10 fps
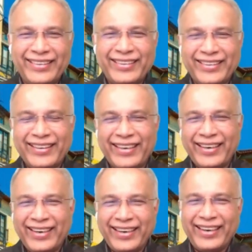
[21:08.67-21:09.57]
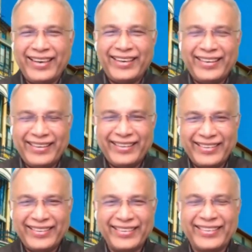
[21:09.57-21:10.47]

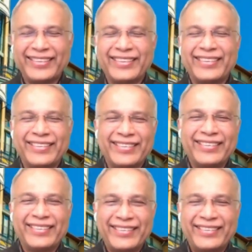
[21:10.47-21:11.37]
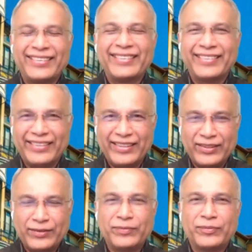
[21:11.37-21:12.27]

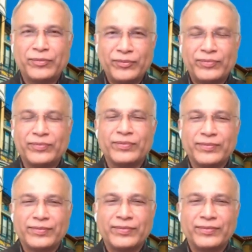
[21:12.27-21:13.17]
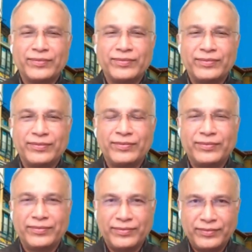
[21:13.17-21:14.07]

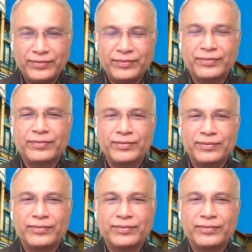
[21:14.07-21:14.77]
This person isn't speaking.